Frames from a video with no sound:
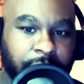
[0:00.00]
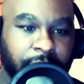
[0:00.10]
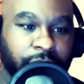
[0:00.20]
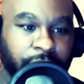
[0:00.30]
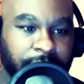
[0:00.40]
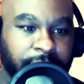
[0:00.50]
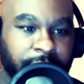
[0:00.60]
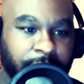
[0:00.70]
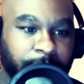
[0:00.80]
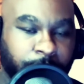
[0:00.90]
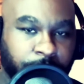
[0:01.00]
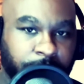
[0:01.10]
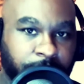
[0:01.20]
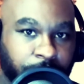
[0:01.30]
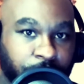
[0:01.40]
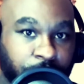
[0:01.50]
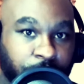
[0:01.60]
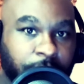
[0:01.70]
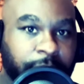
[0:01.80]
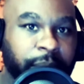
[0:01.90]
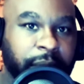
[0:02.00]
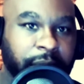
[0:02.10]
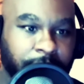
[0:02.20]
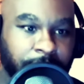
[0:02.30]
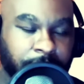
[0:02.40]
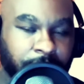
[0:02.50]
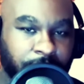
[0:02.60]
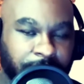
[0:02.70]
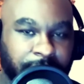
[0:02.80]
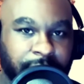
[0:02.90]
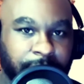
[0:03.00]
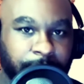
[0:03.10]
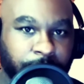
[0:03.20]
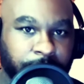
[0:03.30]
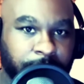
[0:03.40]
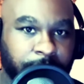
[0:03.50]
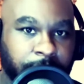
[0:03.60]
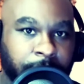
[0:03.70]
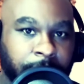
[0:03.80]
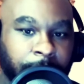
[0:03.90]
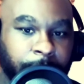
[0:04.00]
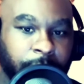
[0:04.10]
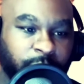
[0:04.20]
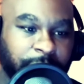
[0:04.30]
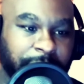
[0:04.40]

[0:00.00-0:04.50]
are just as important, or should be just as important, because we